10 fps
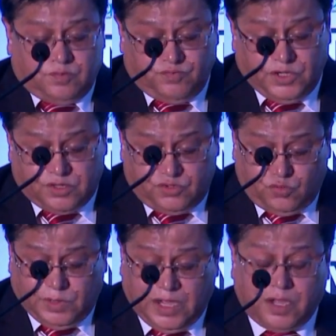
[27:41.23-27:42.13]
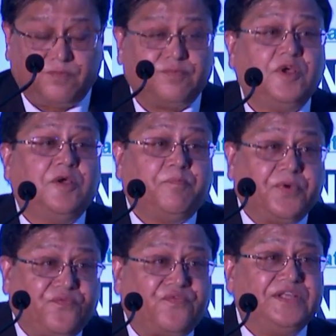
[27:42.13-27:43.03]
where you will have
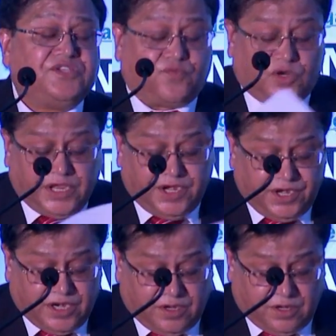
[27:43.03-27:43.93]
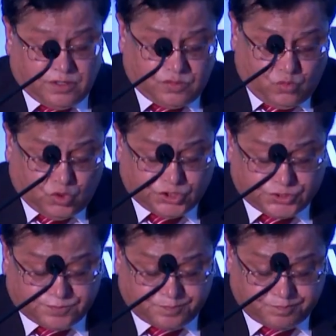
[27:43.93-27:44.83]
preference for the Indian
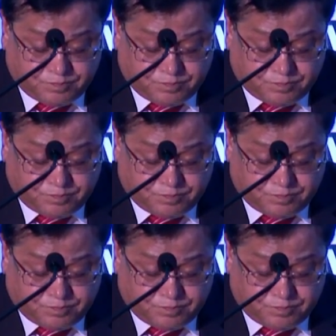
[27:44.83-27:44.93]
goods.